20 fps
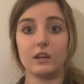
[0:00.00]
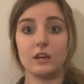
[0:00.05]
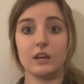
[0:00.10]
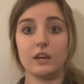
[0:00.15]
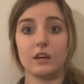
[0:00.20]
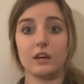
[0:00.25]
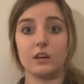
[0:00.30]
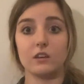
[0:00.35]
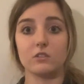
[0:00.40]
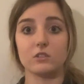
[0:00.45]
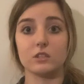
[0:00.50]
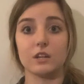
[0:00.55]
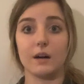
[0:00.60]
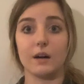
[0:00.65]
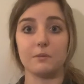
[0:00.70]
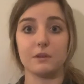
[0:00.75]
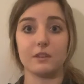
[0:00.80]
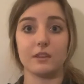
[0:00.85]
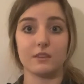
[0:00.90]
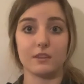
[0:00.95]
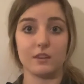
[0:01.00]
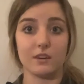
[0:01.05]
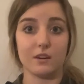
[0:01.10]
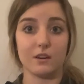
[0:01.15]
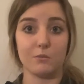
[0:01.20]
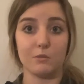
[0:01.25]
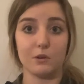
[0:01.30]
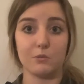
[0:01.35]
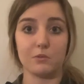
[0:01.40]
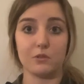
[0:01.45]
and you're tapping that they come
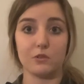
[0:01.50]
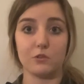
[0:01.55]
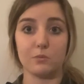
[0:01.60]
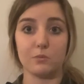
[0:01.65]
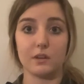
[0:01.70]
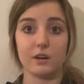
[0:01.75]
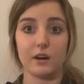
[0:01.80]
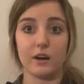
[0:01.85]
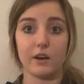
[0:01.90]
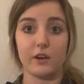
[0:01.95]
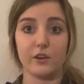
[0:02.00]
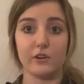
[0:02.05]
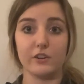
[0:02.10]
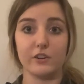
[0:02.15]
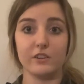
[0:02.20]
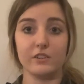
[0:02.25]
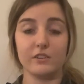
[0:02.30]
up a little bit higher.